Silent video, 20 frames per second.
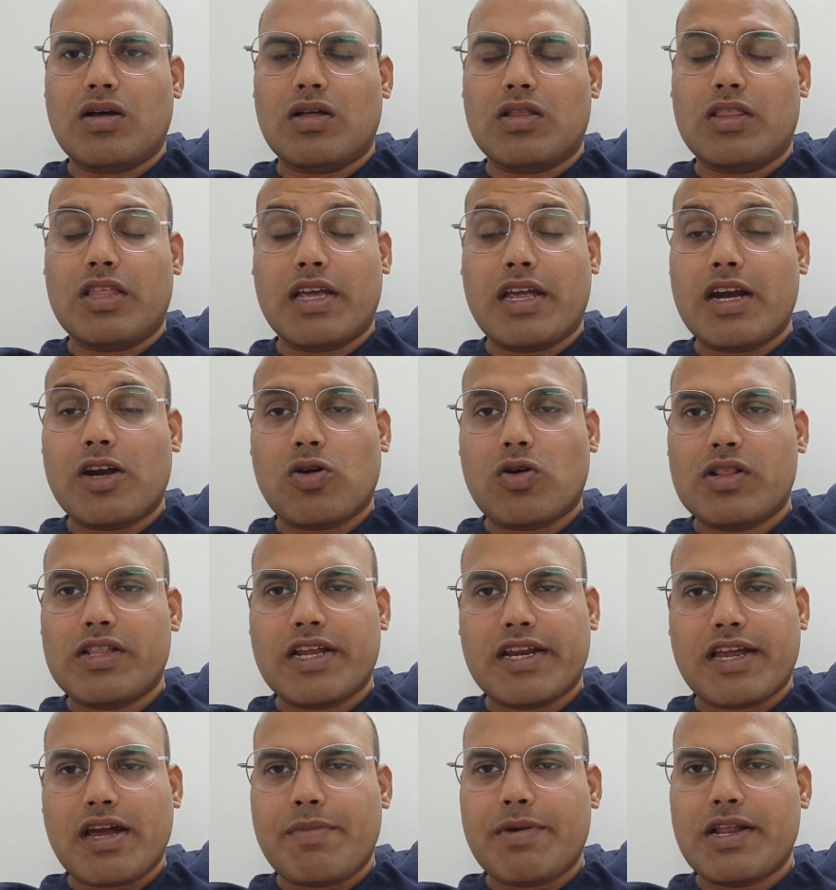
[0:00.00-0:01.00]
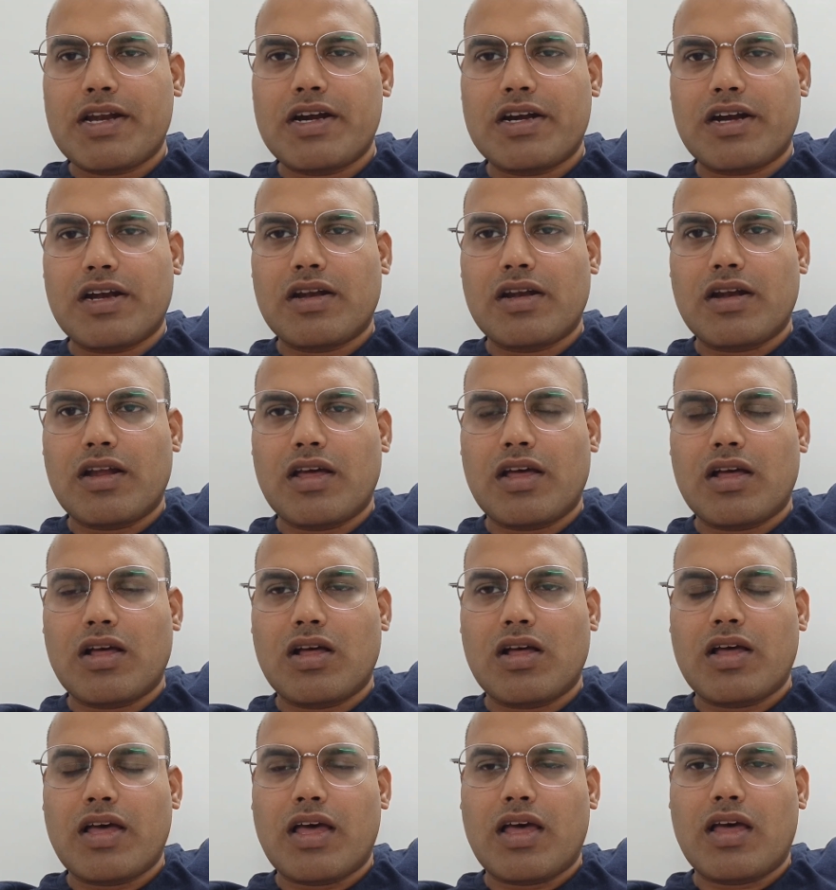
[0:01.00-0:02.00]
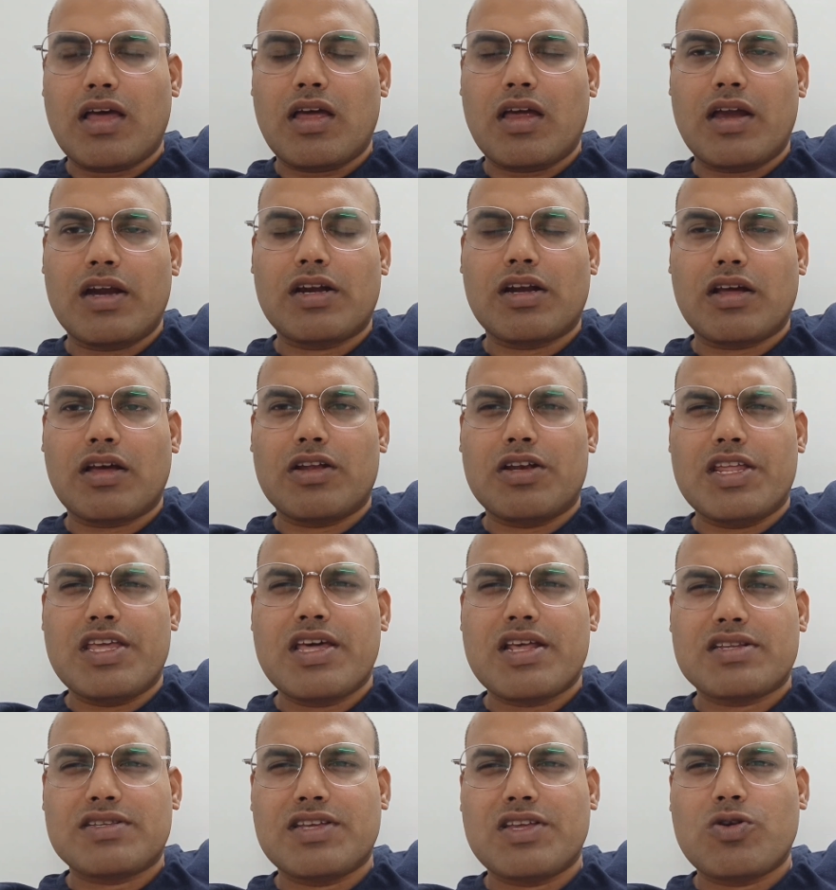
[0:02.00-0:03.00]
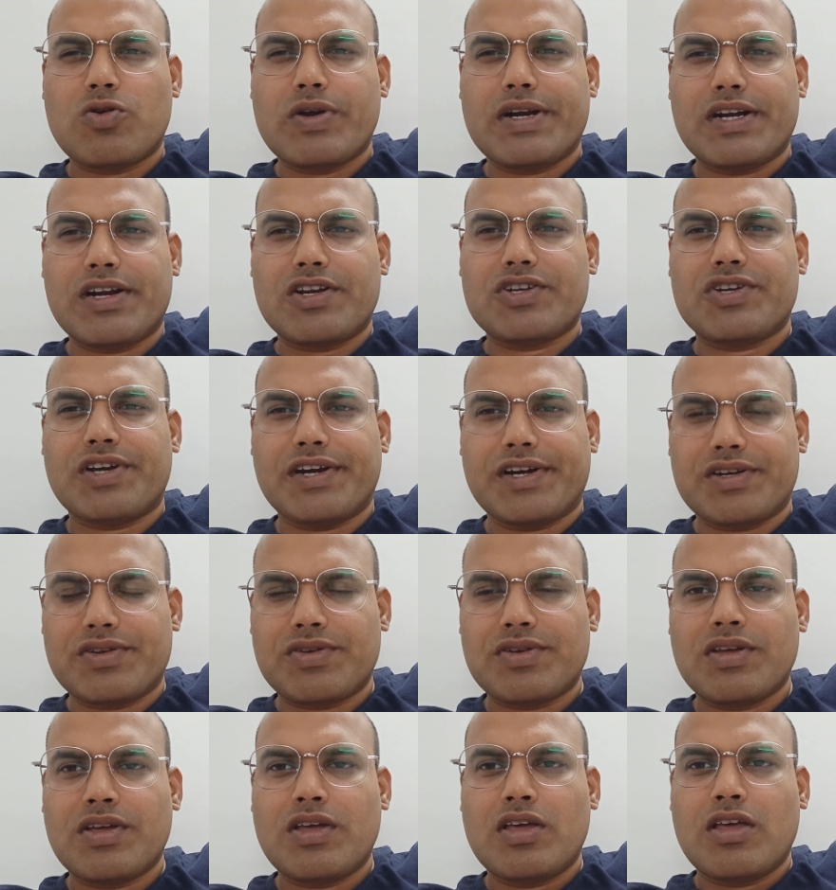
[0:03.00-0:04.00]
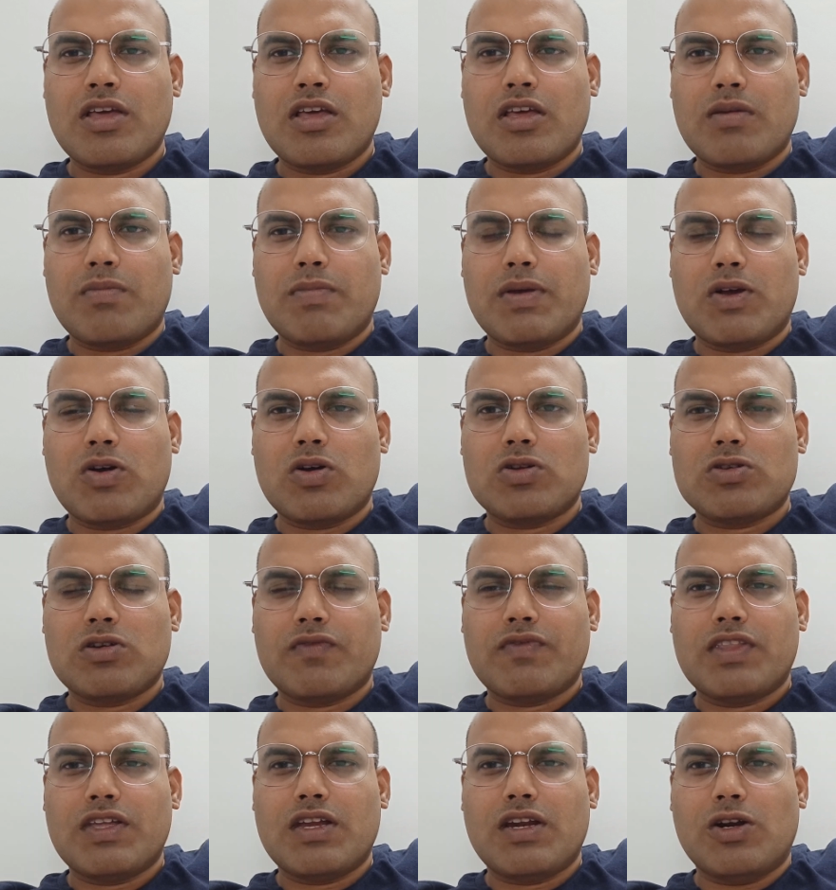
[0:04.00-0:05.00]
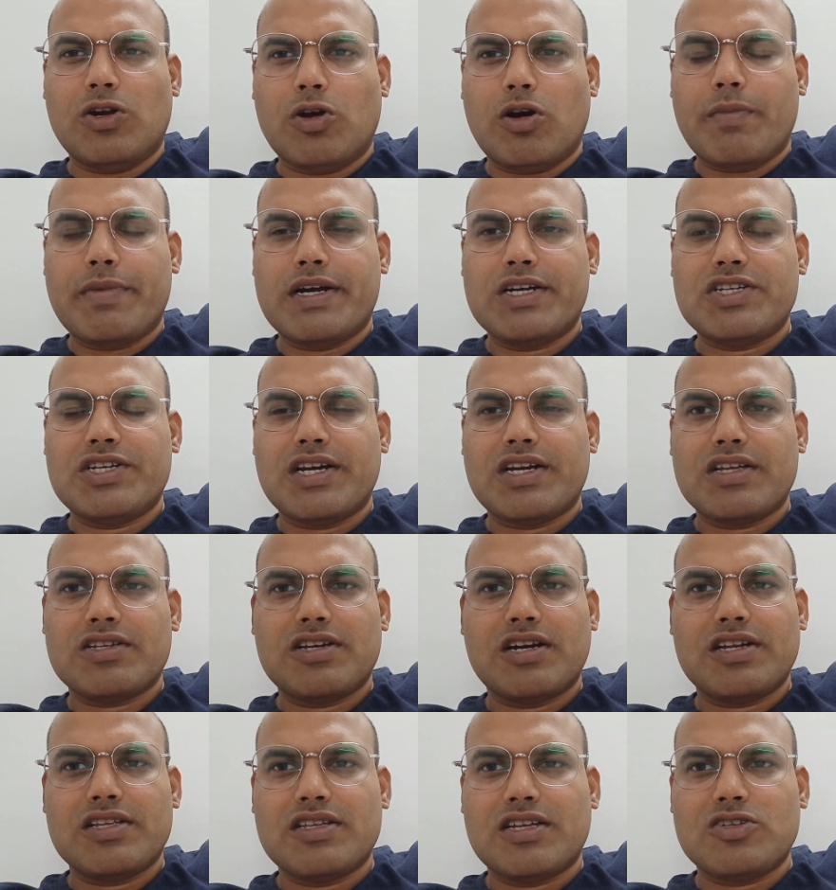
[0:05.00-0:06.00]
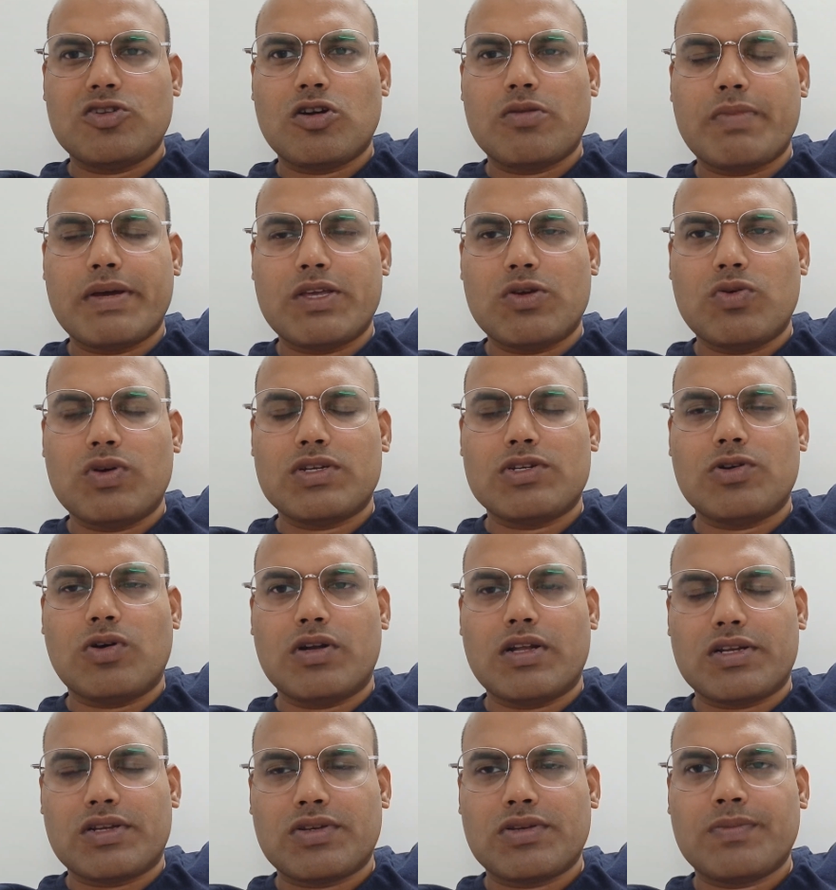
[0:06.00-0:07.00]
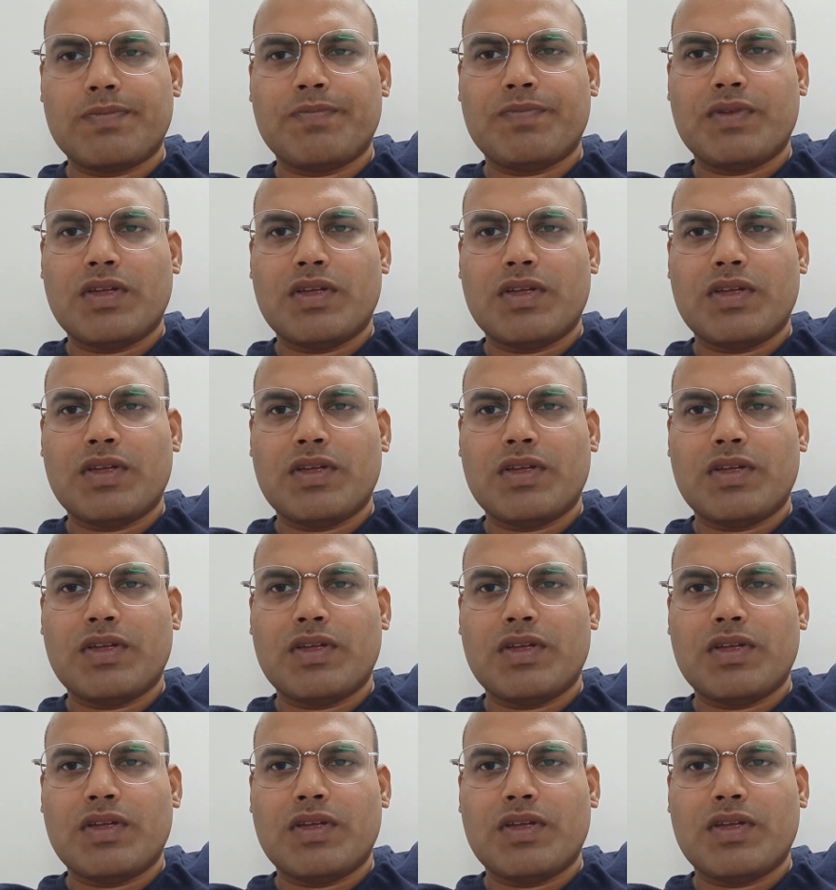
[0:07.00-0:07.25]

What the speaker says: They get all their capital at near zero interest rates because of the dominant status that is enjoyed by US dollars.